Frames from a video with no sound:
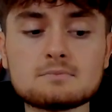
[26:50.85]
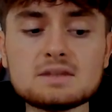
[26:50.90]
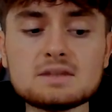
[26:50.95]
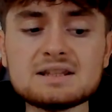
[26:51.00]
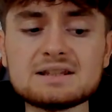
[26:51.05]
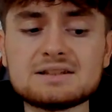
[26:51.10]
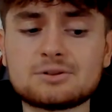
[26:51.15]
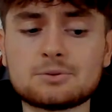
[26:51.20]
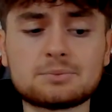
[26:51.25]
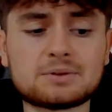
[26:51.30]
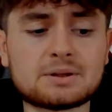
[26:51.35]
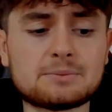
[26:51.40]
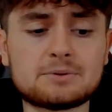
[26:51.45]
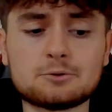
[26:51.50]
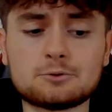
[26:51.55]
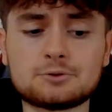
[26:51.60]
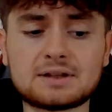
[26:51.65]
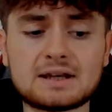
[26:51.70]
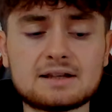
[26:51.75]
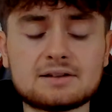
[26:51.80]
Sometimes
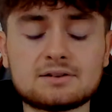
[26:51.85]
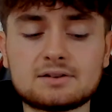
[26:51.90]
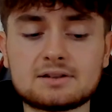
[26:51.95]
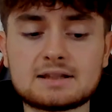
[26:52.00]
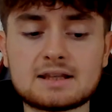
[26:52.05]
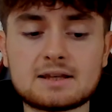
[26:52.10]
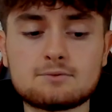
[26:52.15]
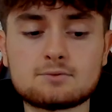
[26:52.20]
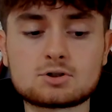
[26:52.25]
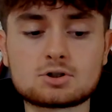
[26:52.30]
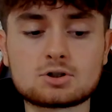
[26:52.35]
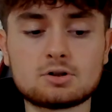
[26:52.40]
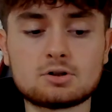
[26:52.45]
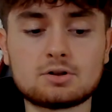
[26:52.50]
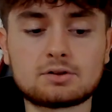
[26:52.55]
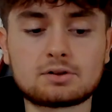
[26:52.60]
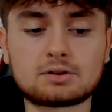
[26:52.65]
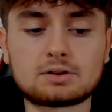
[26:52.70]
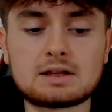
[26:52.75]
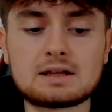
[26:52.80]
he will take to give
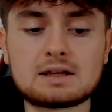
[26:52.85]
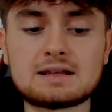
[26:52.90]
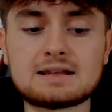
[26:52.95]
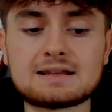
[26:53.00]
shots.